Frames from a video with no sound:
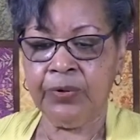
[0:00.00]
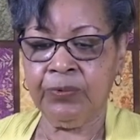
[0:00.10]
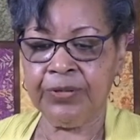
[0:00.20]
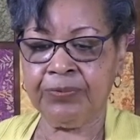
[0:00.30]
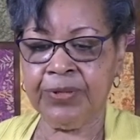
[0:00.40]

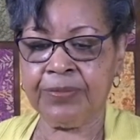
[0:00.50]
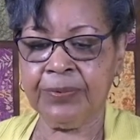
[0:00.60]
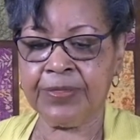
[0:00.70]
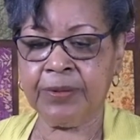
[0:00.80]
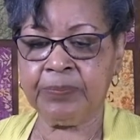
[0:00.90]

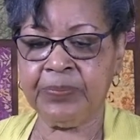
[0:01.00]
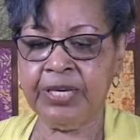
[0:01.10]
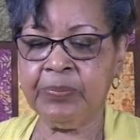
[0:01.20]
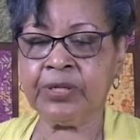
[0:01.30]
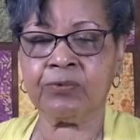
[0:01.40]
with the
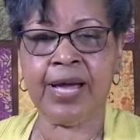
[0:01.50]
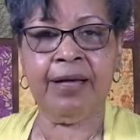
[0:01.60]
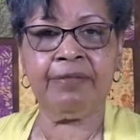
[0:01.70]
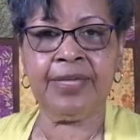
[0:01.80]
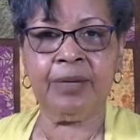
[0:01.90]
people
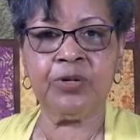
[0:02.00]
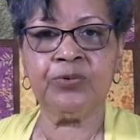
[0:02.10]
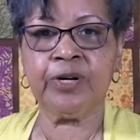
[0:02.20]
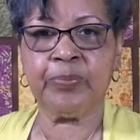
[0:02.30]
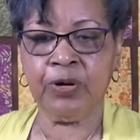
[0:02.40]
around them who
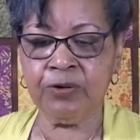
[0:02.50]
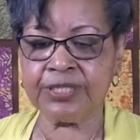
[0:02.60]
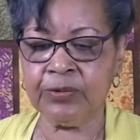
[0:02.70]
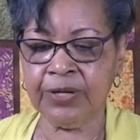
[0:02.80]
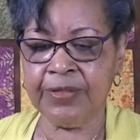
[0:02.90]
were
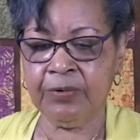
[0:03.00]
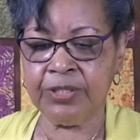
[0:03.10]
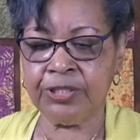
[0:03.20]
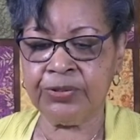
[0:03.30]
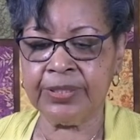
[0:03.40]
opposing what they were
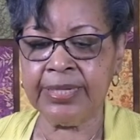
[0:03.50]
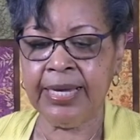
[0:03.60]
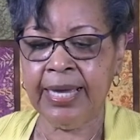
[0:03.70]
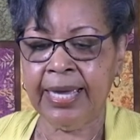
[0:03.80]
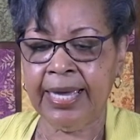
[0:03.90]
doing.
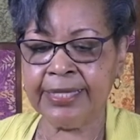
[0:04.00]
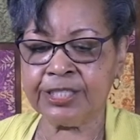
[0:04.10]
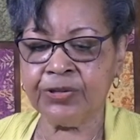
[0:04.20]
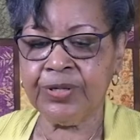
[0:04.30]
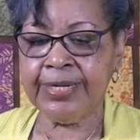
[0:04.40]
And
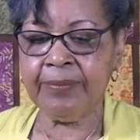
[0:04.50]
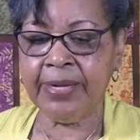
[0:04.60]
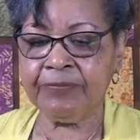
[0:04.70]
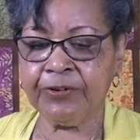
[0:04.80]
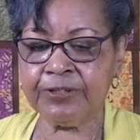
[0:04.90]
so
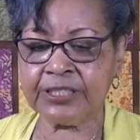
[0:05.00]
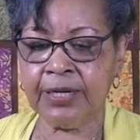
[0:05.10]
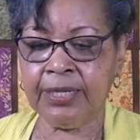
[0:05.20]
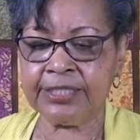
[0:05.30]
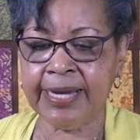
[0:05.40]
Nehemiah
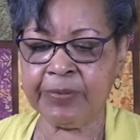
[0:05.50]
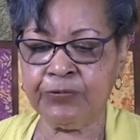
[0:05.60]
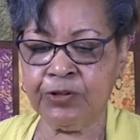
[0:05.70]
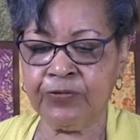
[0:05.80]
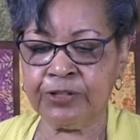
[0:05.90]
chapter
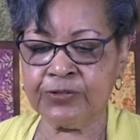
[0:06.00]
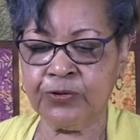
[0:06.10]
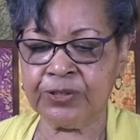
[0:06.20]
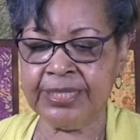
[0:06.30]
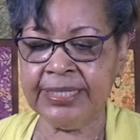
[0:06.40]
4, verse
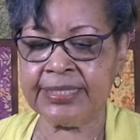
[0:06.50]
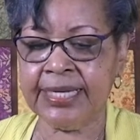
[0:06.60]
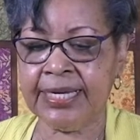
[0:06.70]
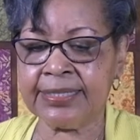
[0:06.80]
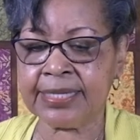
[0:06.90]
14
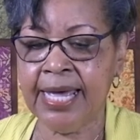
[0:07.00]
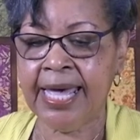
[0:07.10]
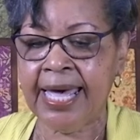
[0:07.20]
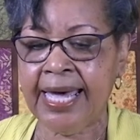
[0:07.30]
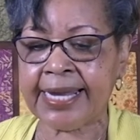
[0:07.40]
says,
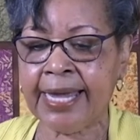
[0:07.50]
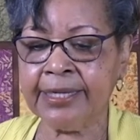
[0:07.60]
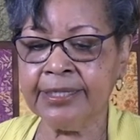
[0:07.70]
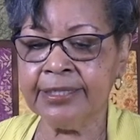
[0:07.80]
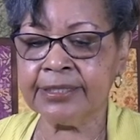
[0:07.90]
and I
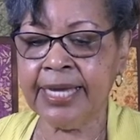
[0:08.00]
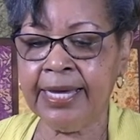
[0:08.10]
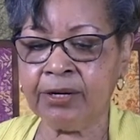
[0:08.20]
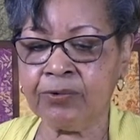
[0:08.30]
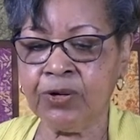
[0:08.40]
looked
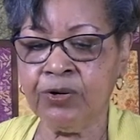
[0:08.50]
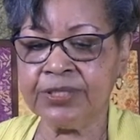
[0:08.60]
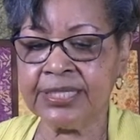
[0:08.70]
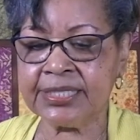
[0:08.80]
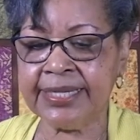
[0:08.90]
and
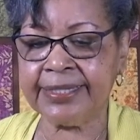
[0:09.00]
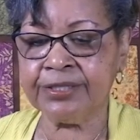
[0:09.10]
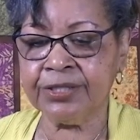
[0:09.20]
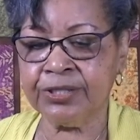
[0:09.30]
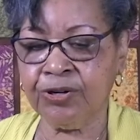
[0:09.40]
arose and said
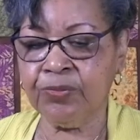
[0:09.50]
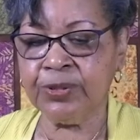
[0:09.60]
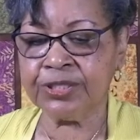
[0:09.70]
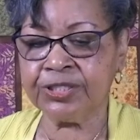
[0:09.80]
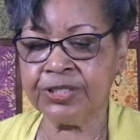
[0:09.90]
to the
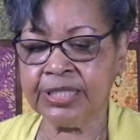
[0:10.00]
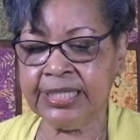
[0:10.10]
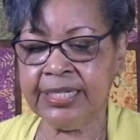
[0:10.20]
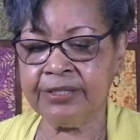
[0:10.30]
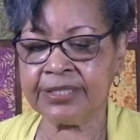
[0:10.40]
nobles, to the
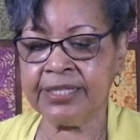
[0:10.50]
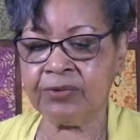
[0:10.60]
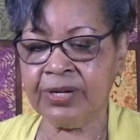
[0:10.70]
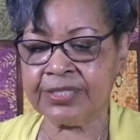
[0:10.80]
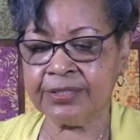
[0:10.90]
leaders, and
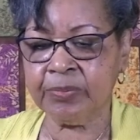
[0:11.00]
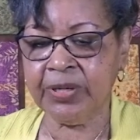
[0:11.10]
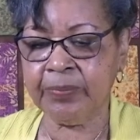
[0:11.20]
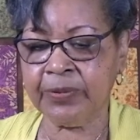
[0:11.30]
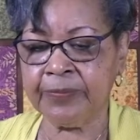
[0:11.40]
the rest of the
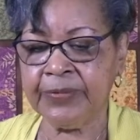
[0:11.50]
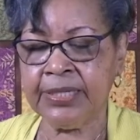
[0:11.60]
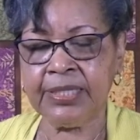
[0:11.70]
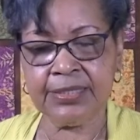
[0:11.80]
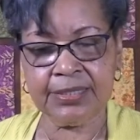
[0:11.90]
people.
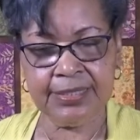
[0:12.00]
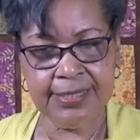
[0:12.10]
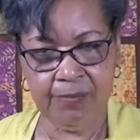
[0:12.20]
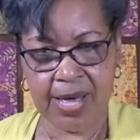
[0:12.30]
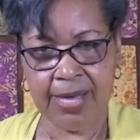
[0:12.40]
This is
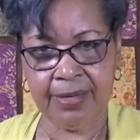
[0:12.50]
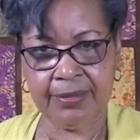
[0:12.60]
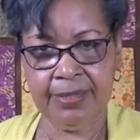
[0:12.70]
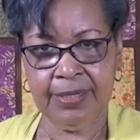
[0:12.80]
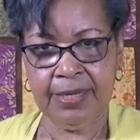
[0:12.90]
Nehemiah
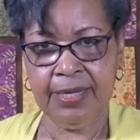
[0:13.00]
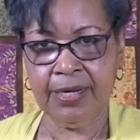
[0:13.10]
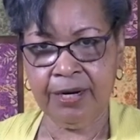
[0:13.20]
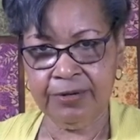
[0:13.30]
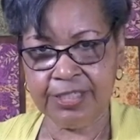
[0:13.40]

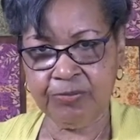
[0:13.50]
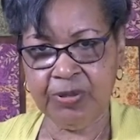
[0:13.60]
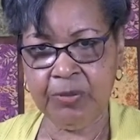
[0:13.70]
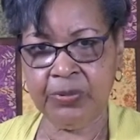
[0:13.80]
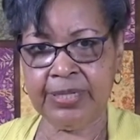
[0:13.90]
encouraging
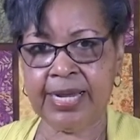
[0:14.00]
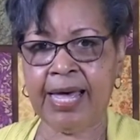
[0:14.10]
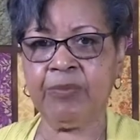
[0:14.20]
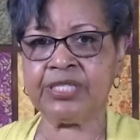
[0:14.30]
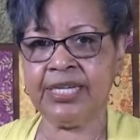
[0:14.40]
people and
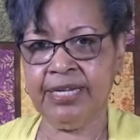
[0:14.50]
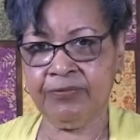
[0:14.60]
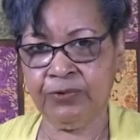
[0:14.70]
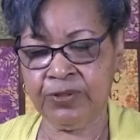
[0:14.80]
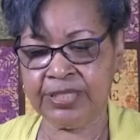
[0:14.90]
how much
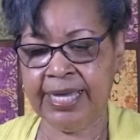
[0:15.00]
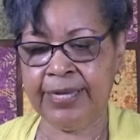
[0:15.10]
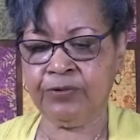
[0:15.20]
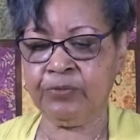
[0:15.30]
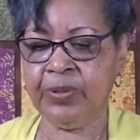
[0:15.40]
influence he
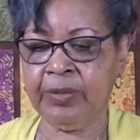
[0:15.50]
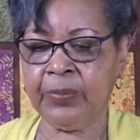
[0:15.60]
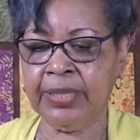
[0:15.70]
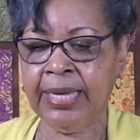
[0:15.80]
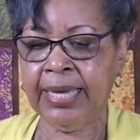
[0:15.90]
had over
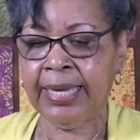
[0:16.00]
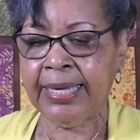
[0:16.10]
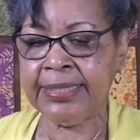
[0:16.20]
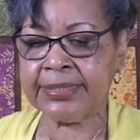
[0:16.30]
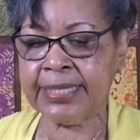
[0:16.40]
people.
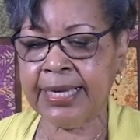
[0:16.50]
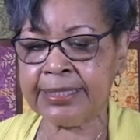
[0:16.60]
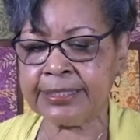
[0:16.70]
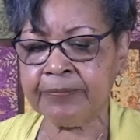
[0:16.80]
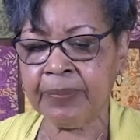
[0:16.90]
He
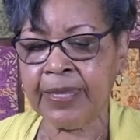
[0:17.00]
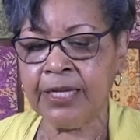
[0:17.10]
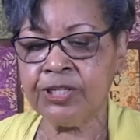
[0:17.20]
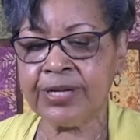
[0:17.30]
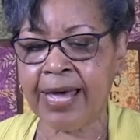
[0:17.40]
says,
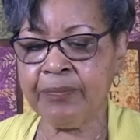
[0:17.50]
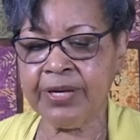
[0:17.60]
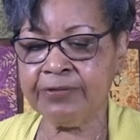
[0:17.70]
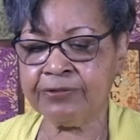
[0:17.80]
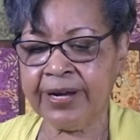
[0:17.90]
do not be
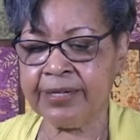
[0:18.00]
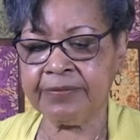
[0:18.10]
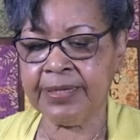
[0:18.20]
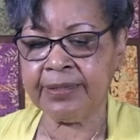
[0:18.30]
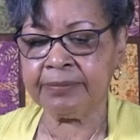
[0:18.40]
afraid of
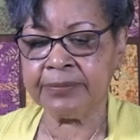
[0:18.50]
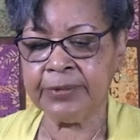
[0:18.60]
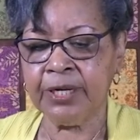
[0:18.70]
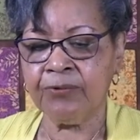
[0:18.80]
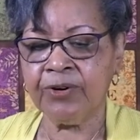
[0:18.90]
them.
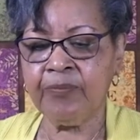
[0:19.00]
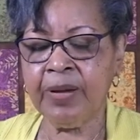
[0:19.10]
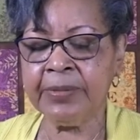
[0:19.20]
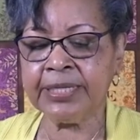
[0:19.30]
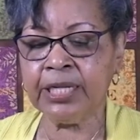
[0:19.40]

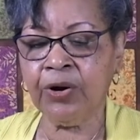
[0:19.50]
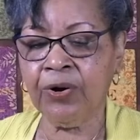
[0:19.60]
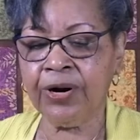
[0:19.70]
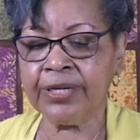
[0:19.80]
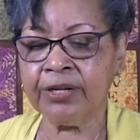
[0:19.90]
Remember the
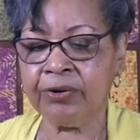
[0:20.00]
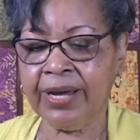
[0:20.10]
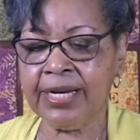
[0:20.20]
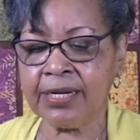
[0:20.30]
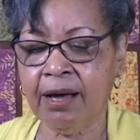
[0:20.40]
Lord,
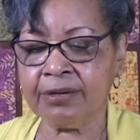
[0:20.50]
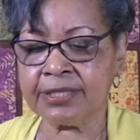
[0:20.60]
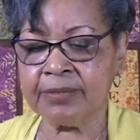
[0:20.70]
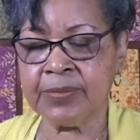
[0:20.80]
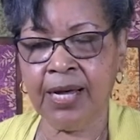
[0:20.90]
great and
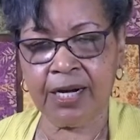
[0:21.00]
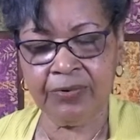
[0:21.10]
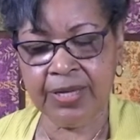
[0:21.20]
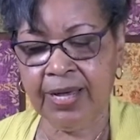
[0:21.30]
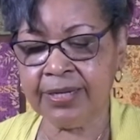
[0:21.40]
awesome,
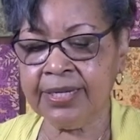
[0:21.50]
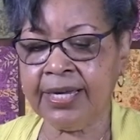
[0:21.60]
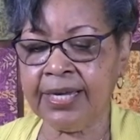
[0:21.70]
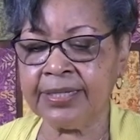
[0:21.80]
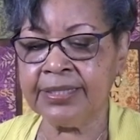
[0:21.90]
honoring God
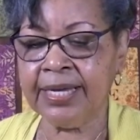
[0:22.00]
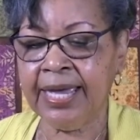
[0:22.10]
again,